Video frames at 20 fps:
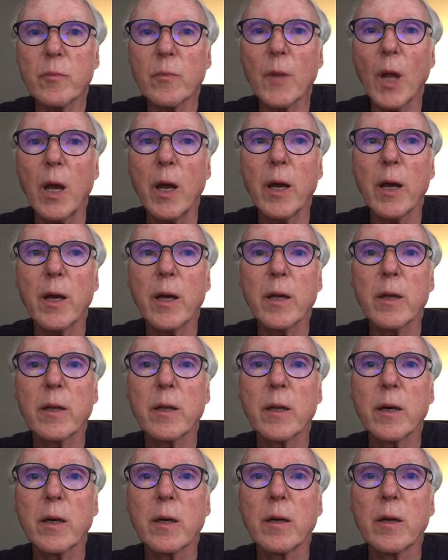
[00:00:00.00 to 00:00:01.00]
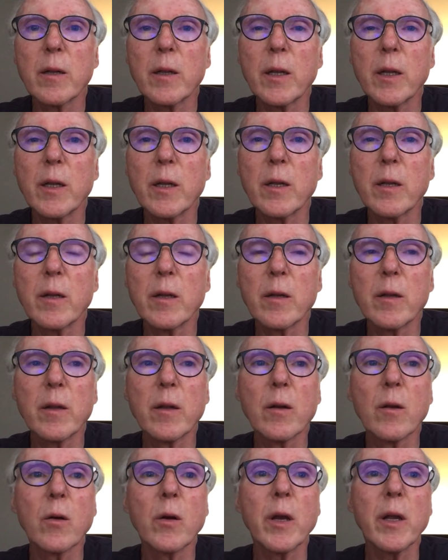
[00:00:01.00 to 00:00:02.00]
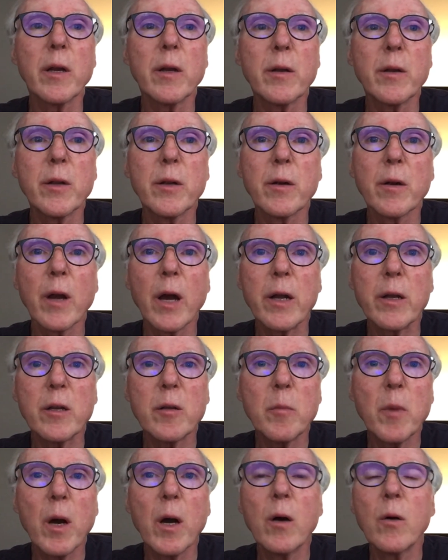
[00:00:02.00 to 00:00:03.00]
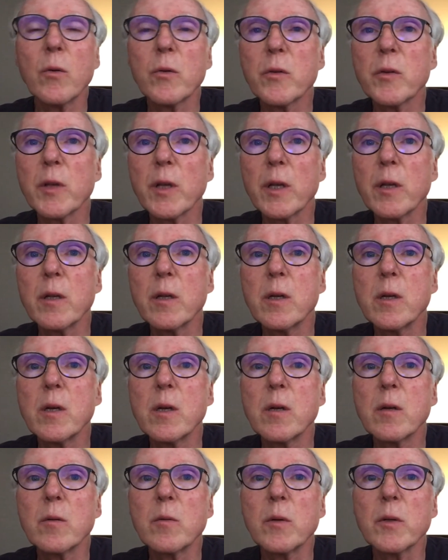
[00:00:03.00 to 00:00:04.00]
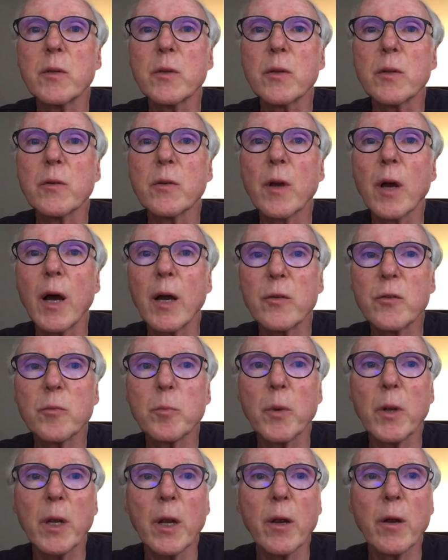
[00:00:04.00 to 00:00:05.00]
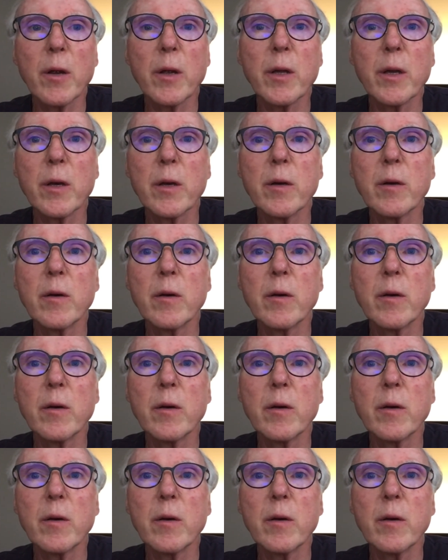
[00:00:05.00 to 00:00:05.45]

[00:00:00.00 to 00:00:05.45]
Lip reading: and they're located near Arima Onsen, which is a hot spring area